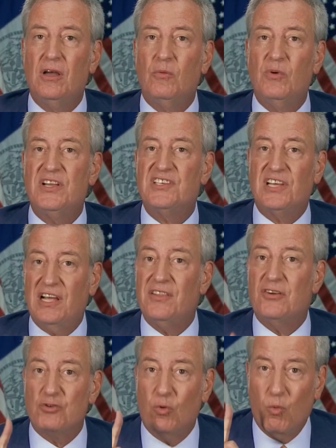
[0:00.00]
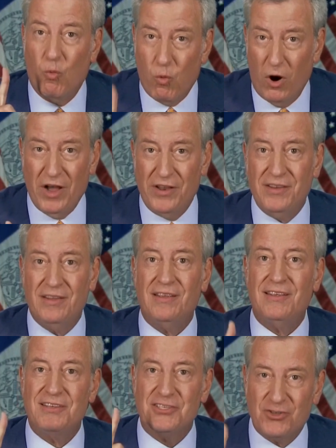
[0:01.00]
we decided there's one
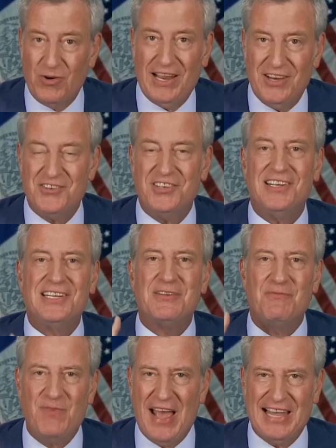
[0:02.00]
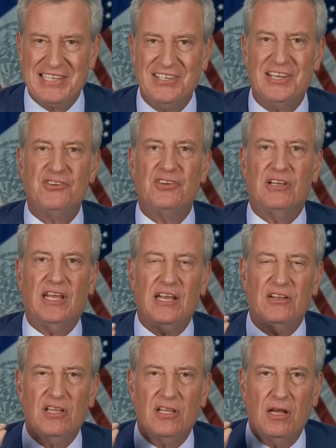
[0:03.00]
strategy it's vaccination,
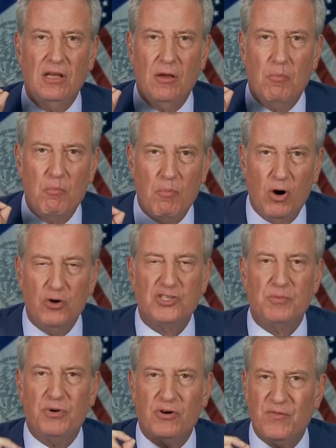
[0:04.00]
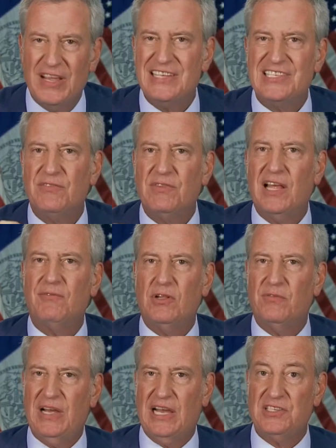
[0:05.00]
getting to the most pervasive
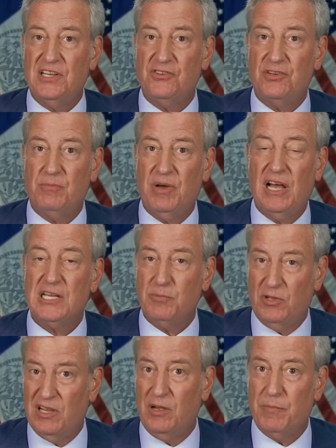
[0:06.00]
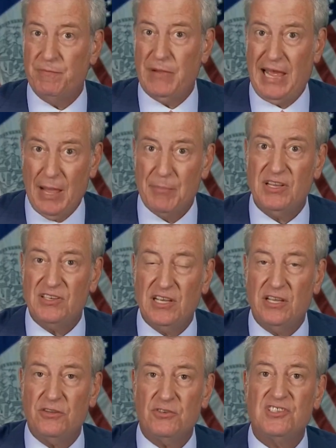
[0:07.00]
level of vaccination possible. Now, I'm happy to
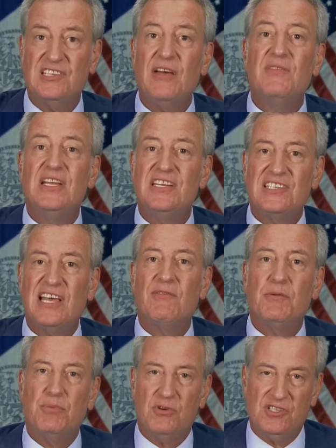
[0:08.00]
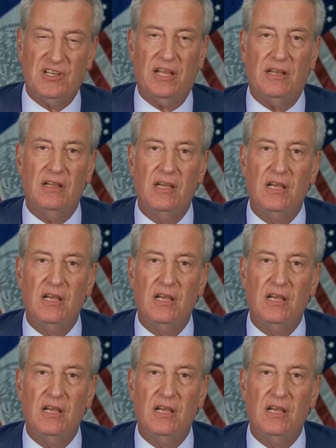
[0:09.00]
tell you 77%